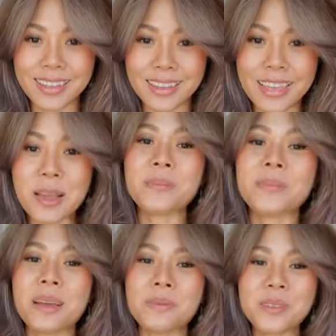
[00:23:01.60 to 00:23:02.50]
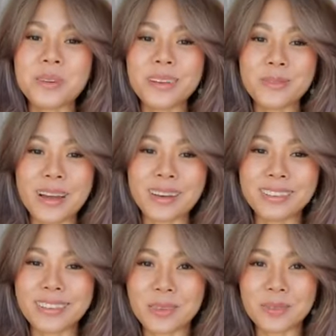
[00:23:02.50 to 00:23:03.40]
yep, I'm doing
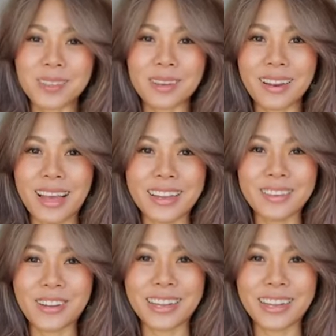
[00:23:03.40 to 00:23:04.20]
well. I'm still alive.